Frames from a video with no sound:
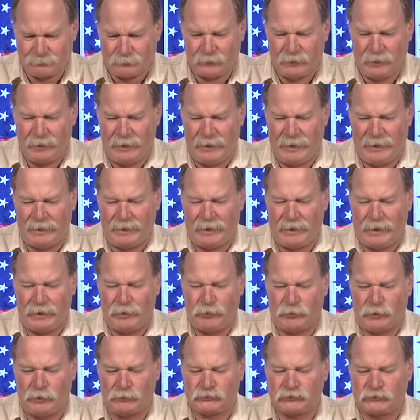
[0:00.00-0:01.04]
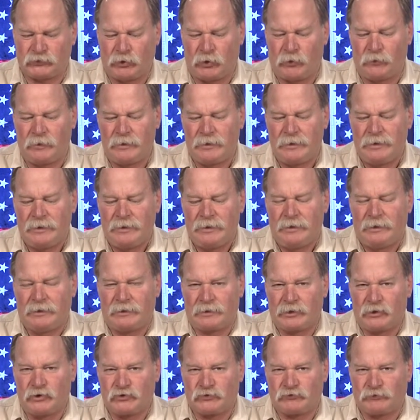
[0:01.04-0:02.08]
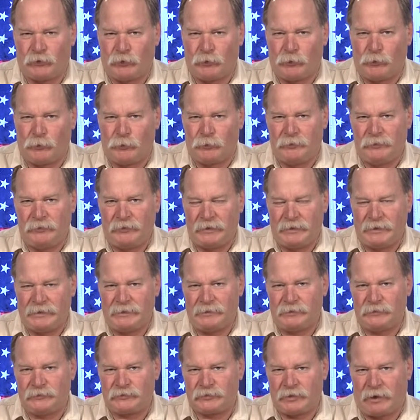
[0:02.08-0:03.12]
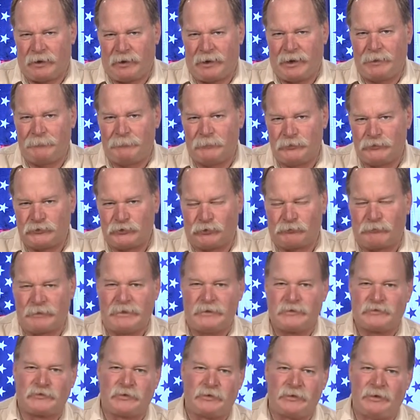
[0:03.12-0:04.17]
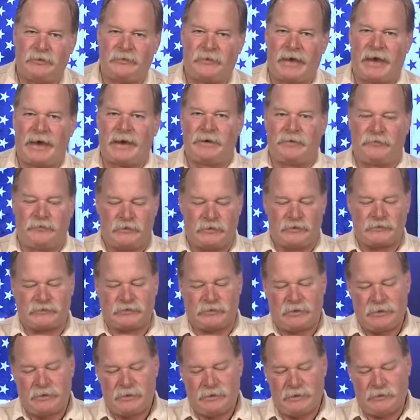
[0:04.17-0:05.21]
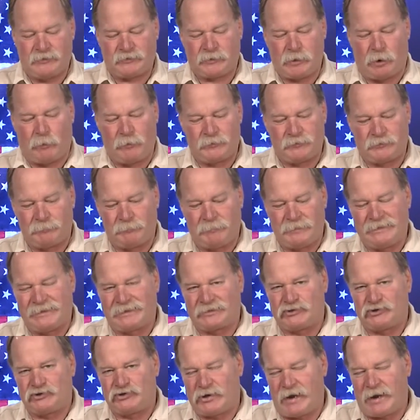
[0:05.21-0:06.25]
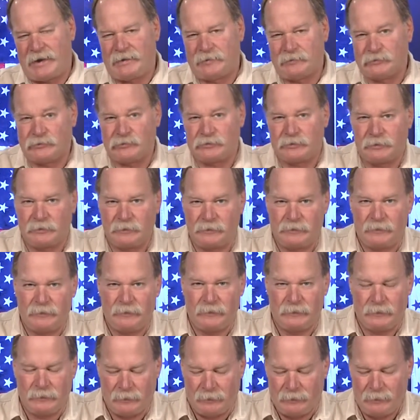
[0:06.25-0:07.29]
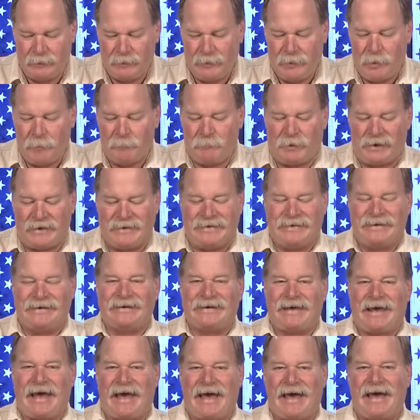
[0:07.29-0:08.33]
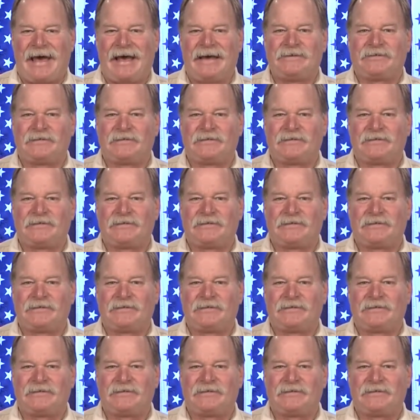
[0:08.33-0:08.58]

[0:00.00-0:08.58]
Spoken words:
and I also control the time duration that this is going to be exchanged. But it has